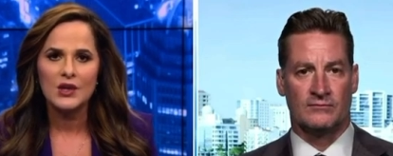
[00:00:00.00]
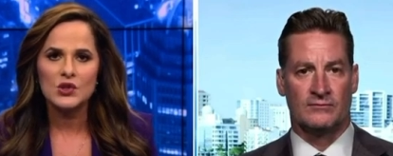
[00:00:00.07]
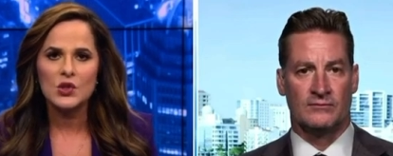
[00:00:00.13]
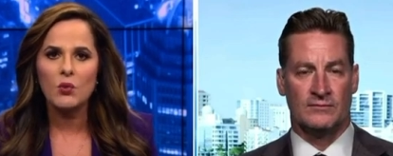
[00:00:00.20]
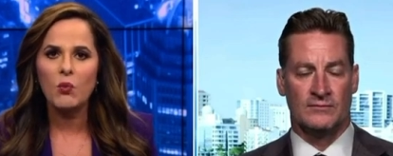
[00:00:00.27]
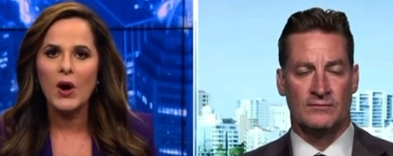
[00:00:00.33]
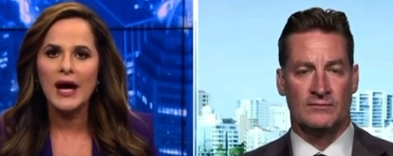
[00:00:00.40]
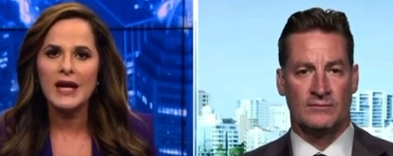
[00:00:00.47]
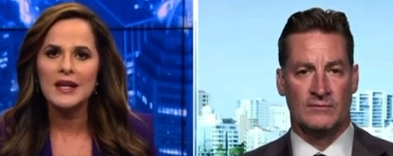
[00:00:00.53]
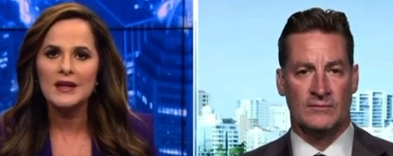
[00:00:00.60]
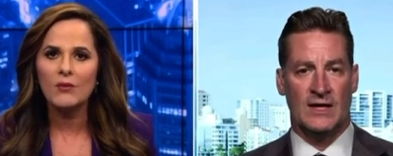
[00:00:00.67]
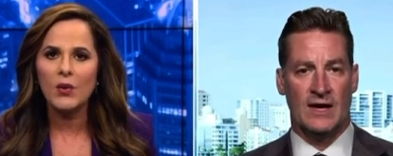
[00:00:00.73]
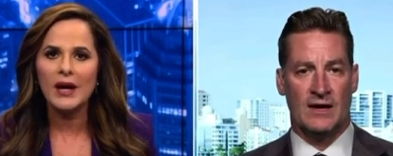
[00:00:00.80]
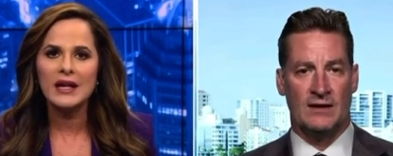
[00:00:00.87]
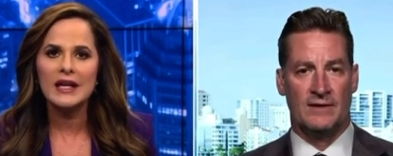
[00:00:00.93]
Speaker 1: So why
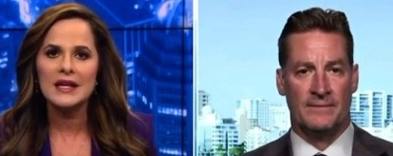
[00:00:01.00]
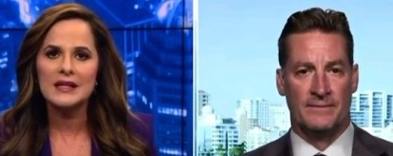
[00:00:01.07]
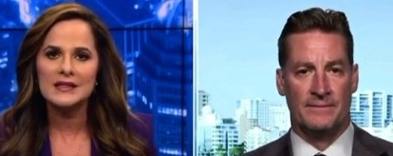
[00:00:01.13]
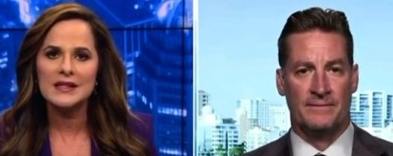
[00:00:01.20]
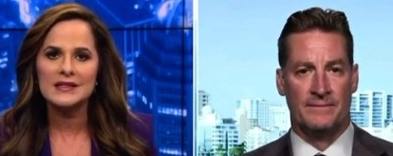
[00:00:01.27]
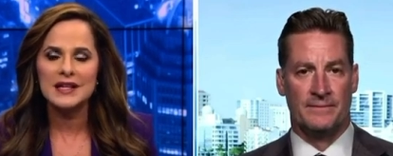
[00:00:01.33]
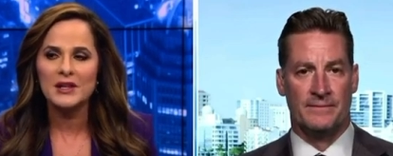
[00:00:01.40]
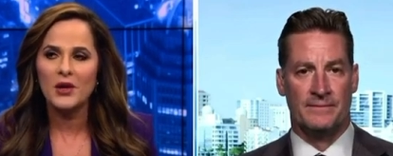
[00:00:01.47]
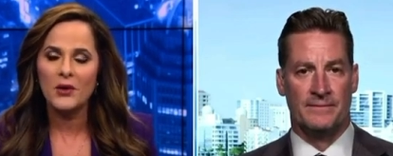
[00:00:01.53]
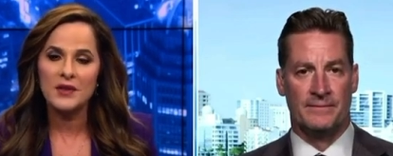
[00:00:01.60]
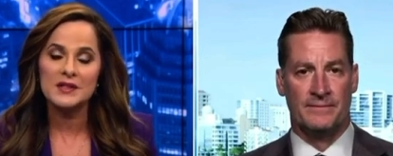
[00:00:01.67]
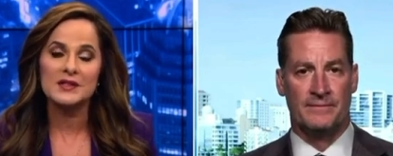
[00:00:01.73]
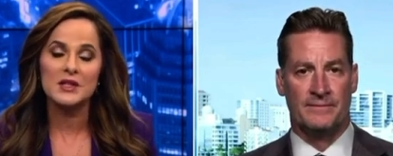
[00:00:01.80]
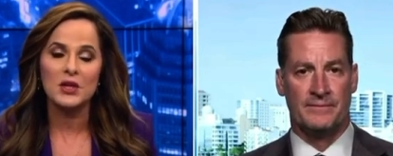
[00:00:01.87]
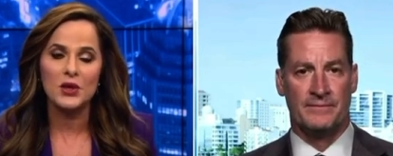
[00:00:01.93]
did yeah. why is this? I know
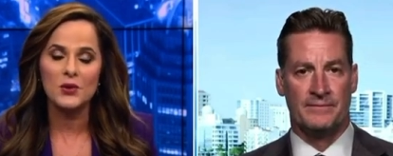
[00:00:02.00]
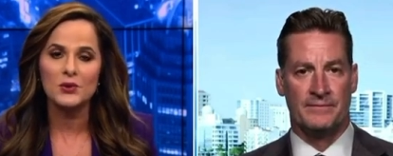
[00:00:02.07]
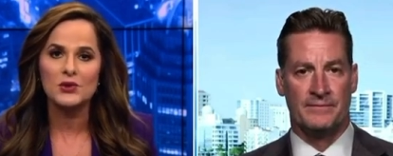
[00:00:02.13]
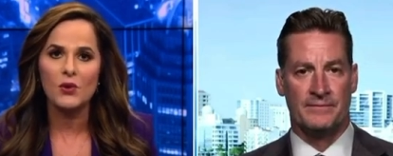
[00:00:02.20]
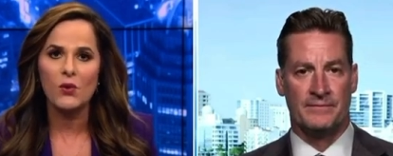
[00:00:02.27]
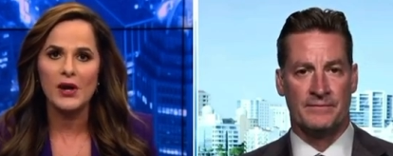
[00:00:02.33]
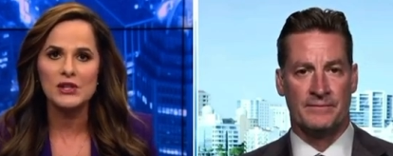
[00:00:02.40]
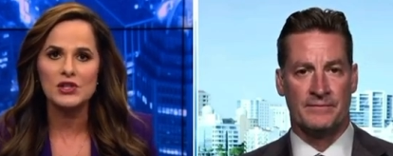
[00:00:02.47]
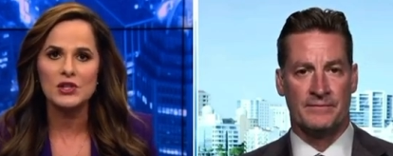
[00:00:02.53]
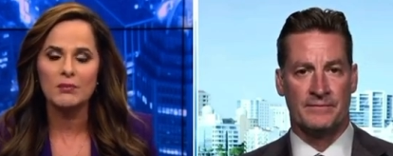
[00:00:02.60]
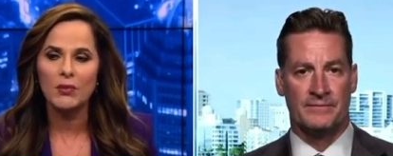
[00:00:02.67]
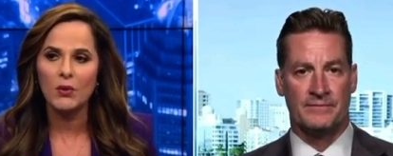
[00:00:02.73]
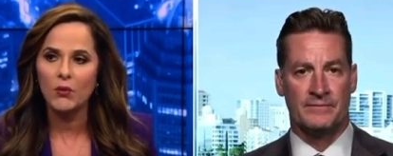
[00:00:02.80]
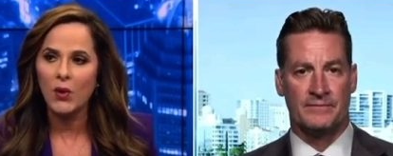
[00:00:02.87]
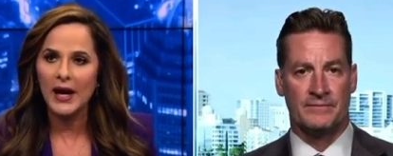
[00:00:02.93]
this is a huge
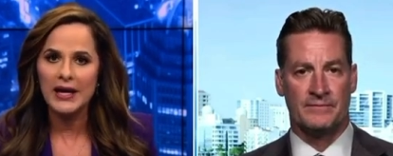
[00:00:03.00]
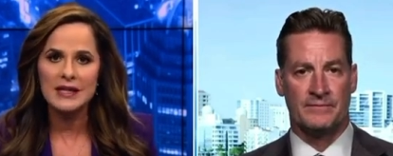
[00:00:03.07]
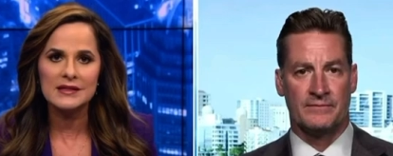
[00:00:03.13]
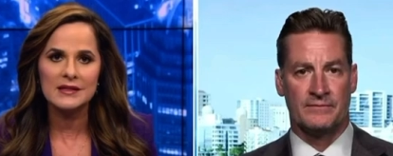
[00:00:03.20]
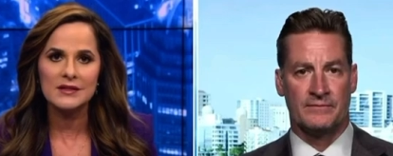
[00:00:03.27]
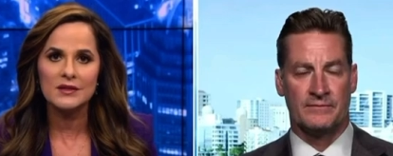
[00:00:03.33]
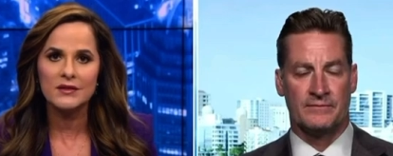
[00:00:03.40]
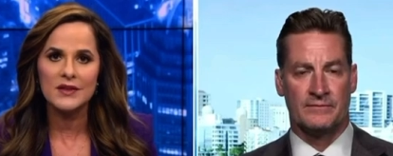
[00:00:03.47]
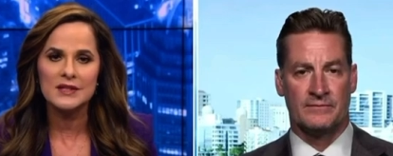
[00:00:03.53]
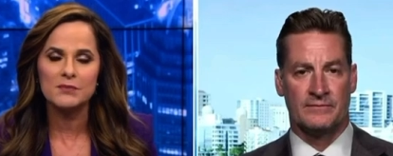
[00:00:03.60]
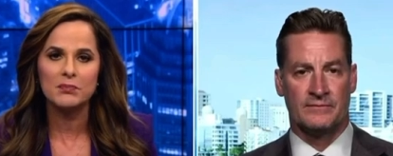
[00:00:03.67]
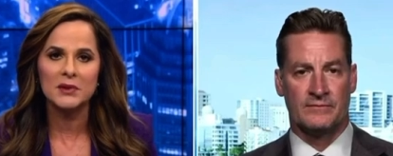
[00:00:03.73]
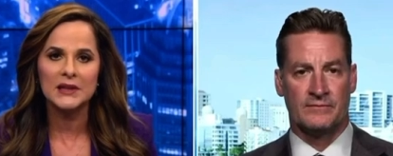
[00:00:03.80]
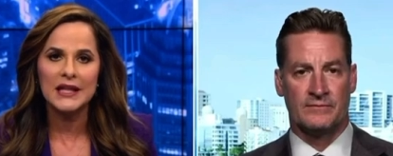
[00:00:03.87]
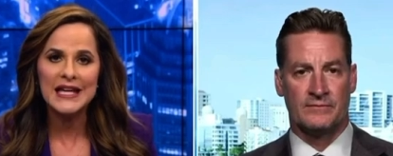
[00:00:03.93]
question, but why is there this
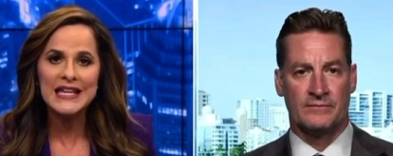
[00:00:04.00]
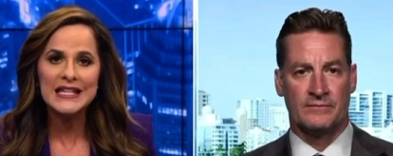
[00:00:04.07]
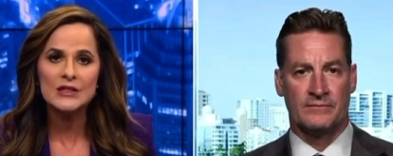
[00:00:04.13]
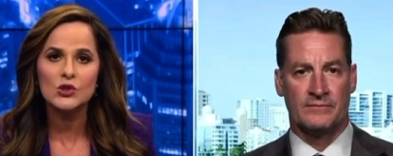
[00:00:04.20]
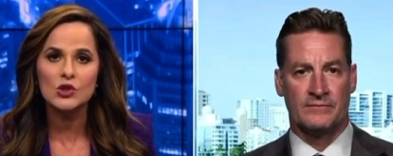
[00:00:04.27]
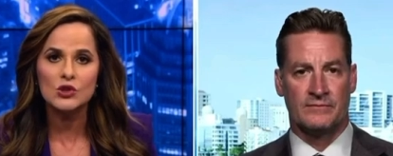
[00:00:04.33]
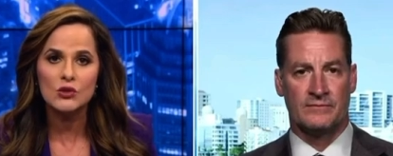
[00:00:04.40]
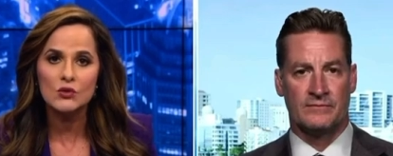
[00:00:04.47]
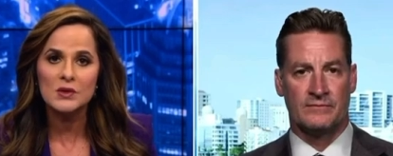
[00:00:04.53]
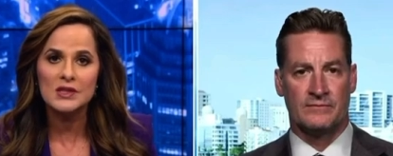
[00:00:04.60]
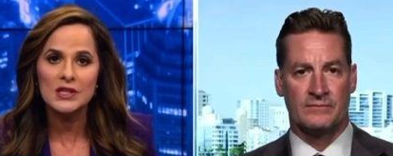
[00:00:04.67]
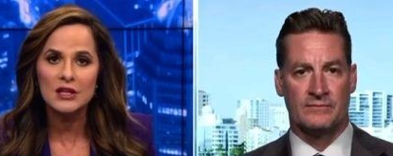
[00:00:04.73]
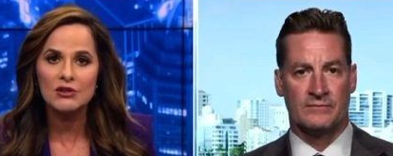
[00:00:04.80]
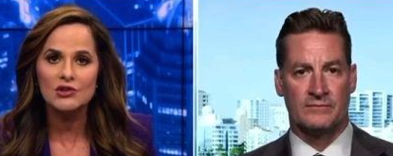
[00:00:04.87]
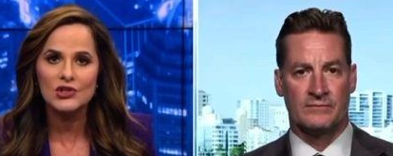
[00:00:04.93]
blatant
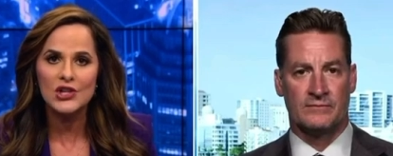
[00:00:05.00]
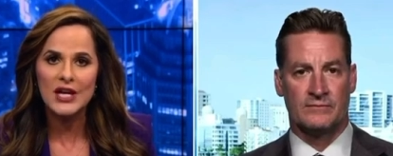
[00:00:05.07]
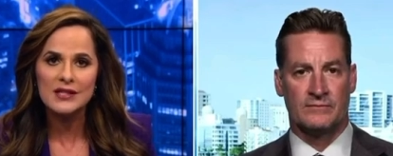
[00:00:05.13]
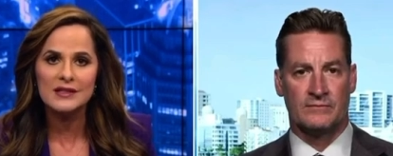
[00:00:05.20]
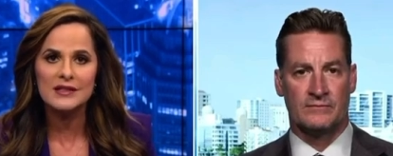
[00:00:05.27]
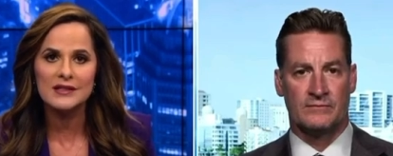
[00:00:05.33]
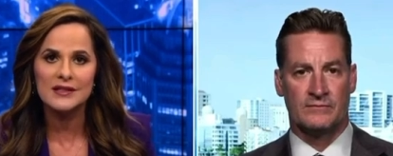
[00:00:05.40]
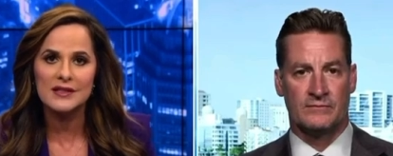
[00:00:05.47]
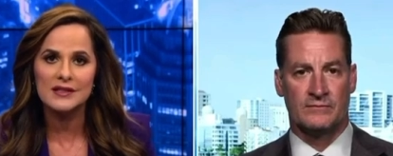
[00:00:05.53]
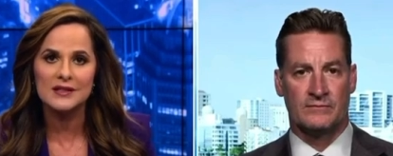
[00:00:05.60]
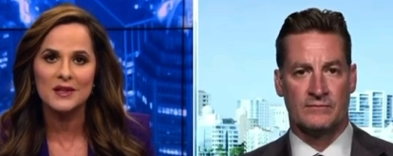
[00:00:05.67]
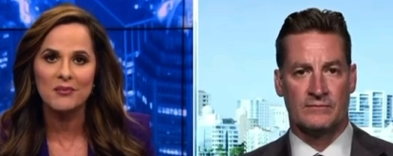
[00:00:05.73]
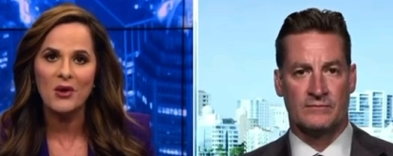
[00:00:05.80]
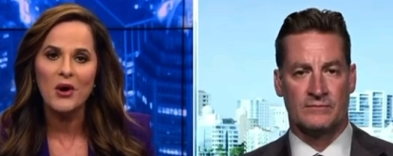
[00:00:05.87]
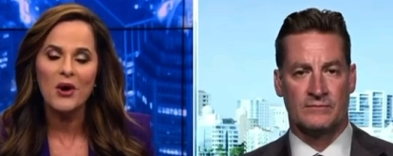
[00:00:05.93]
two-tier justice system,